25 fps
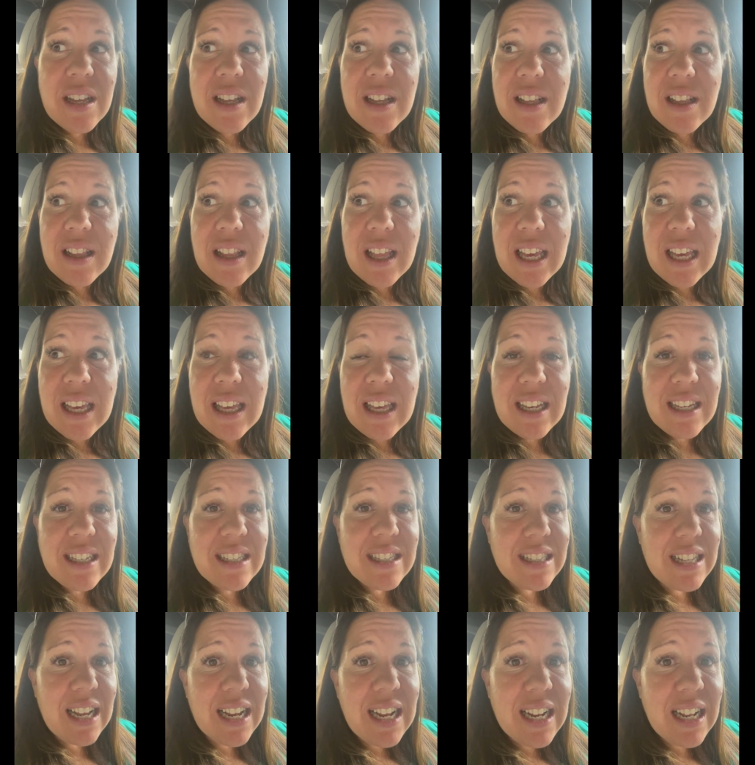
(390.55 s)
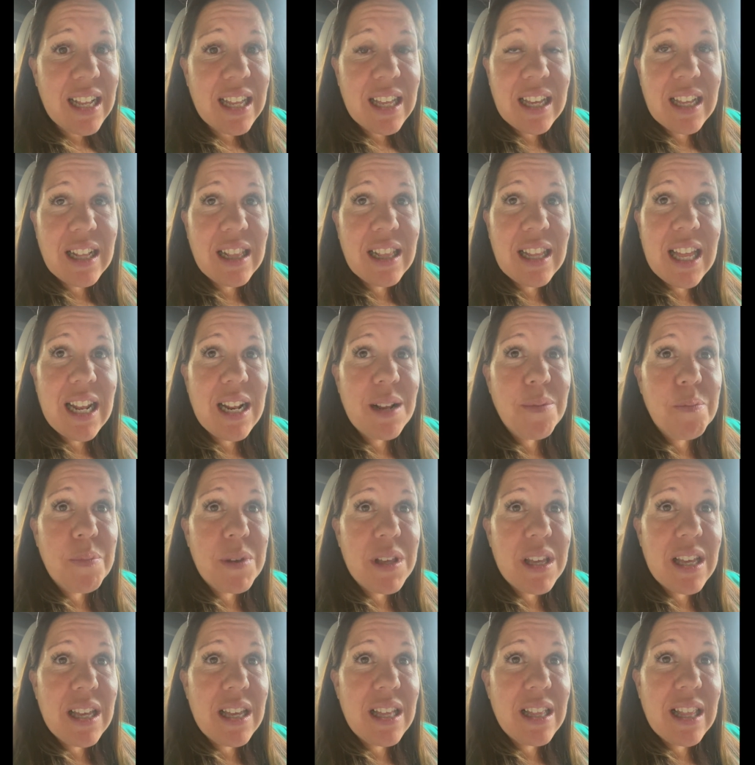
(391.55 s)
like exciting, and let it
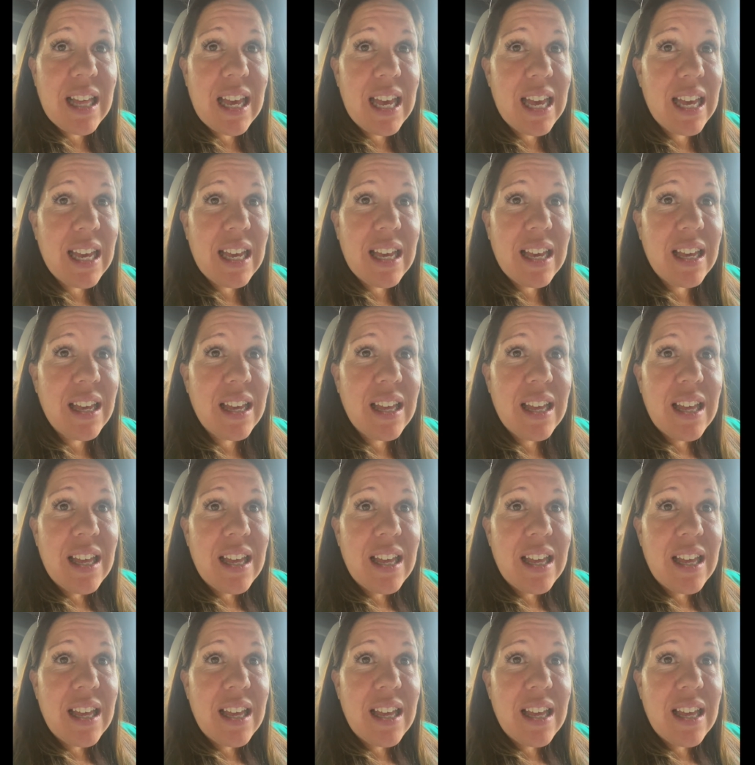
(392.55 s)
be like